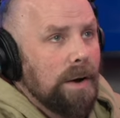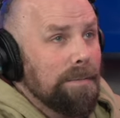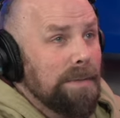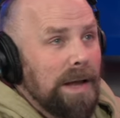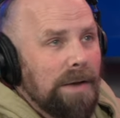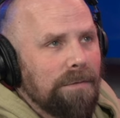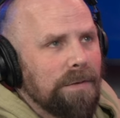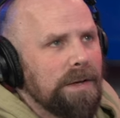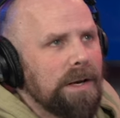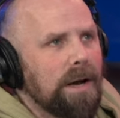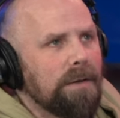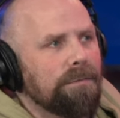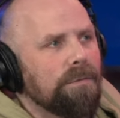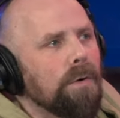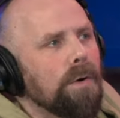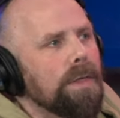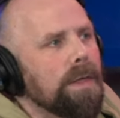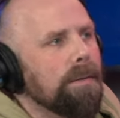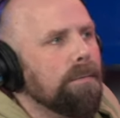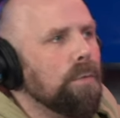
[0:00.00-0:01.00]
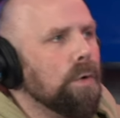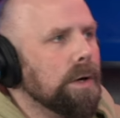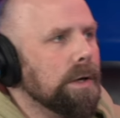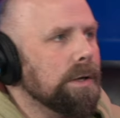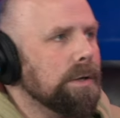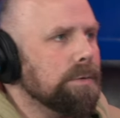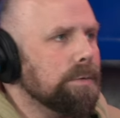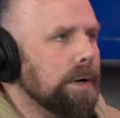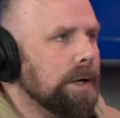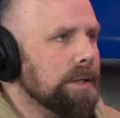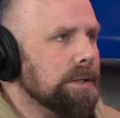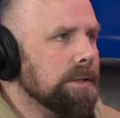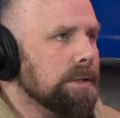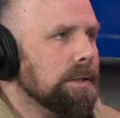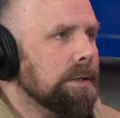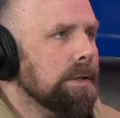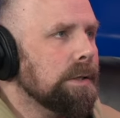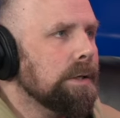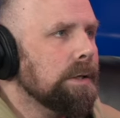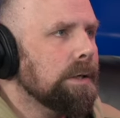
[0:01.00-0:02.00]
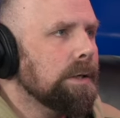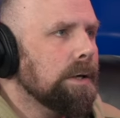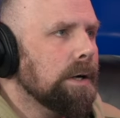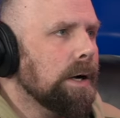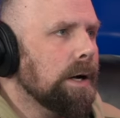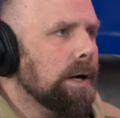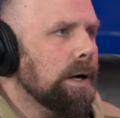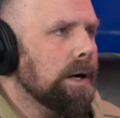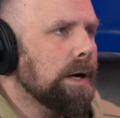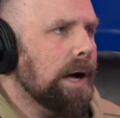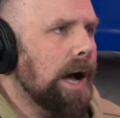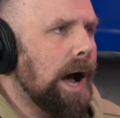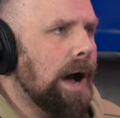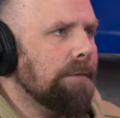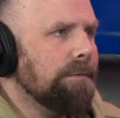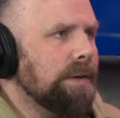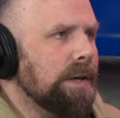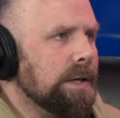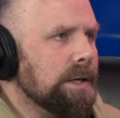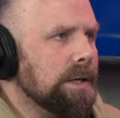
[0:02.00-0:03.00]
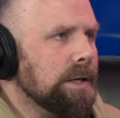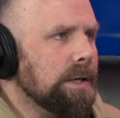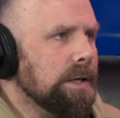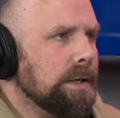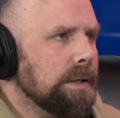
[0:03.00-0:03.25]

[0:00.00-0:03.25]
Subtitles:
and I'm definitely not for them working twice. Avik,